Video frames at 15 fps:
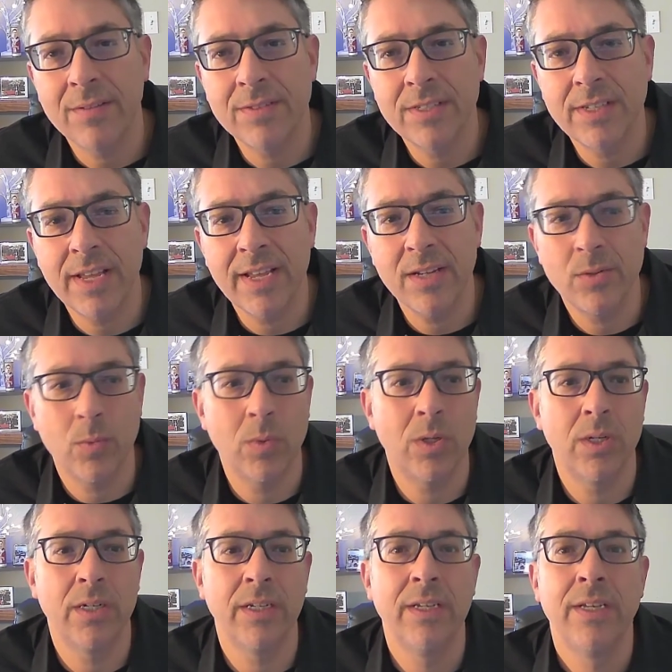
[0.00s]
of stage
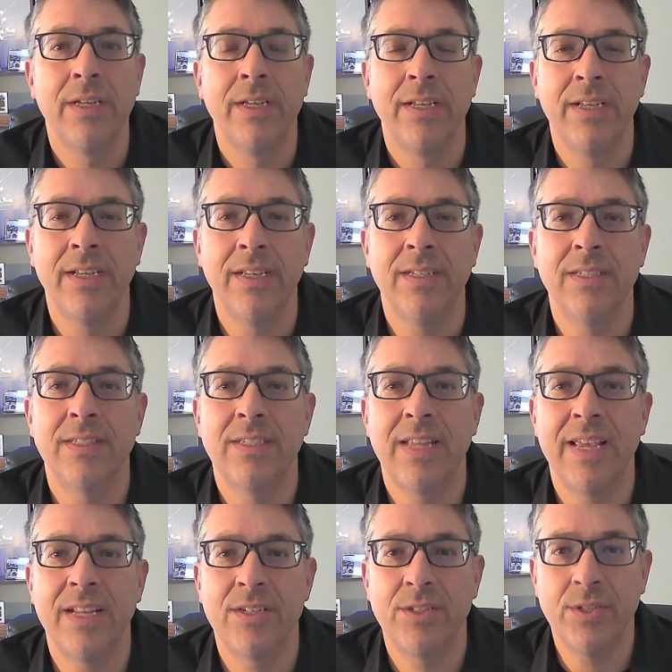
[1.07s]
1 into
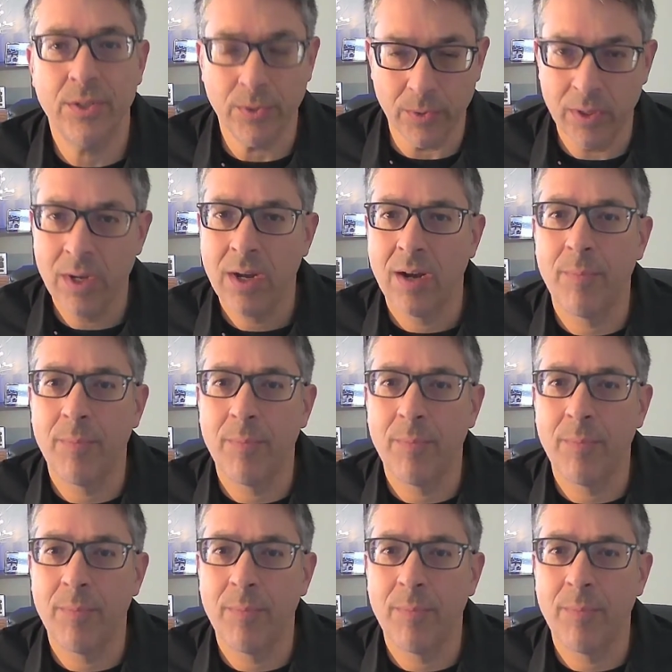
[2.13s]
stage 2.